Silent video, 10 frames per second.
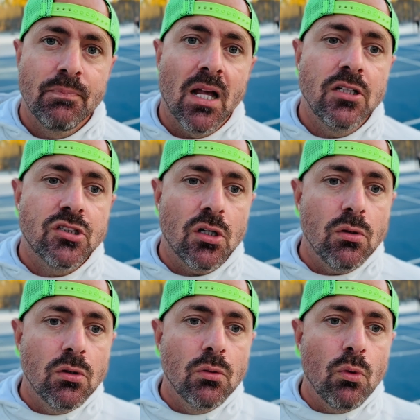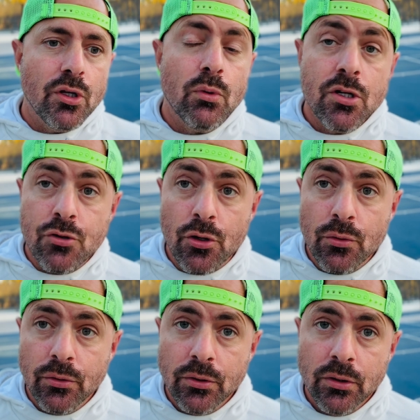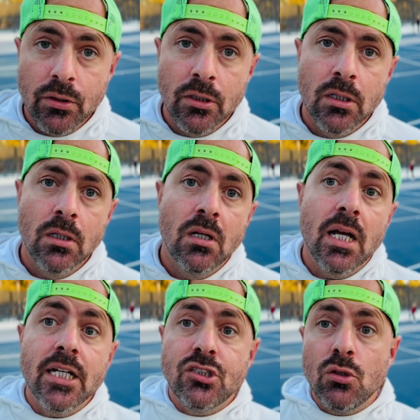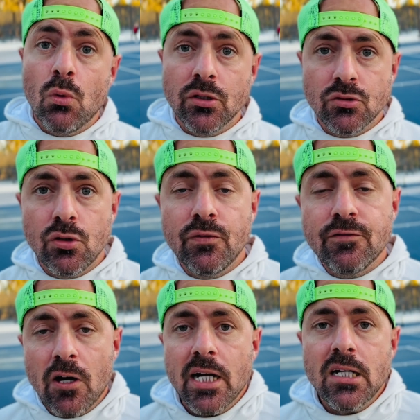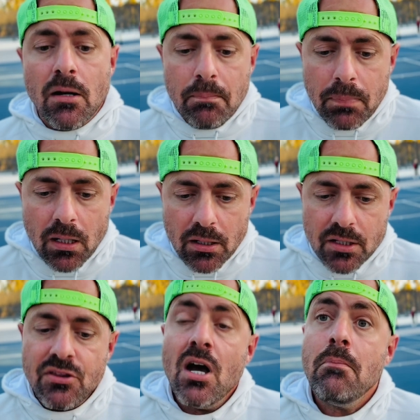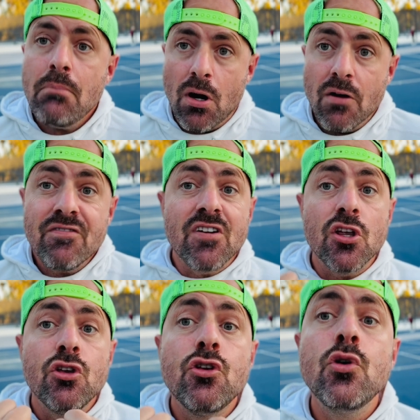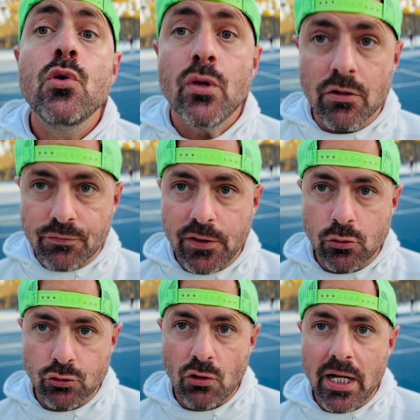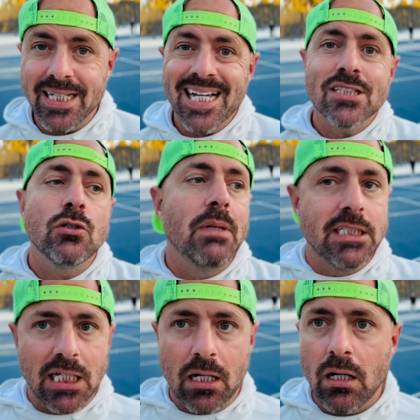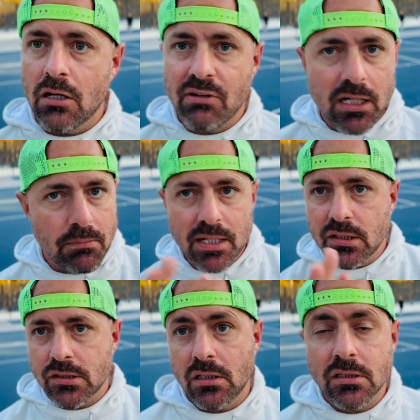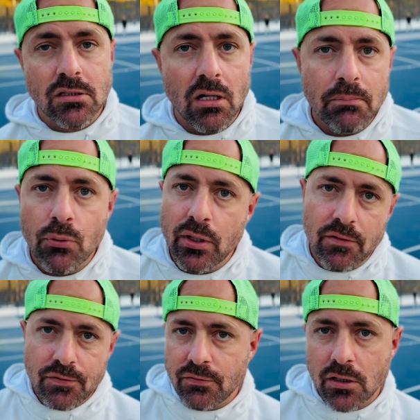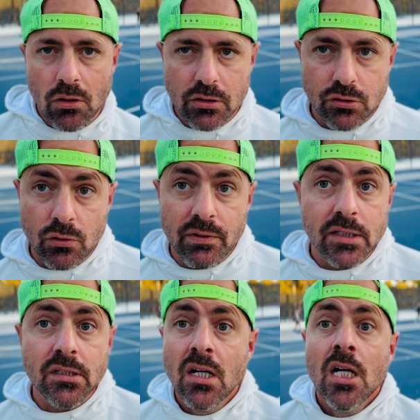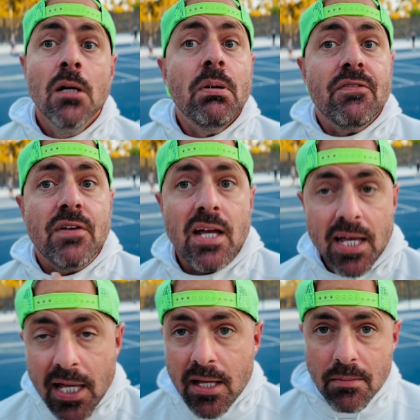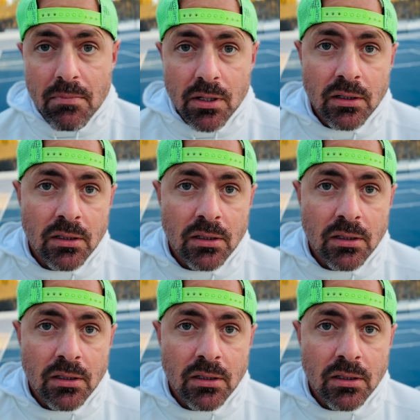And so what you want to do is you want to find a number for you that feels right. Yes, on my channel, I recommend a certain starting point of $50 and all this, but for him,